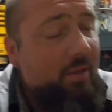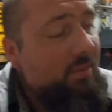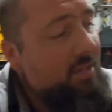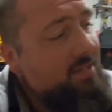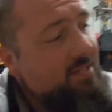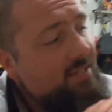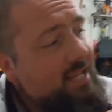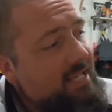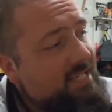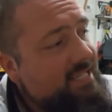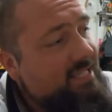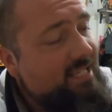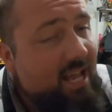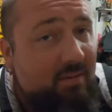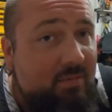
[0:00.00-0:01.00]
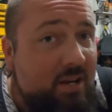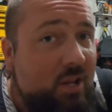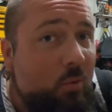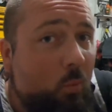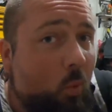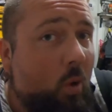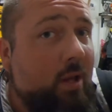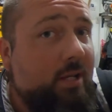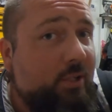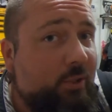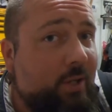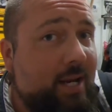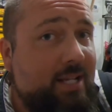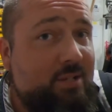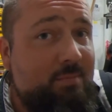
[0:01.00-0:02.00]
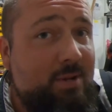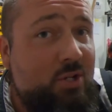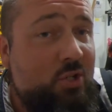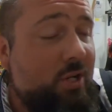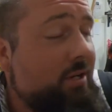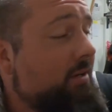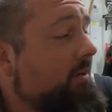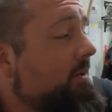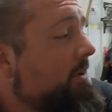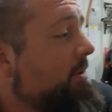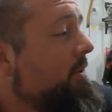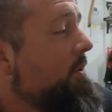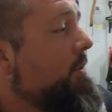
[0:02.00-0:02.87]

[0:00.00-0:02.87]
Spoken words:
This is a 71 transmission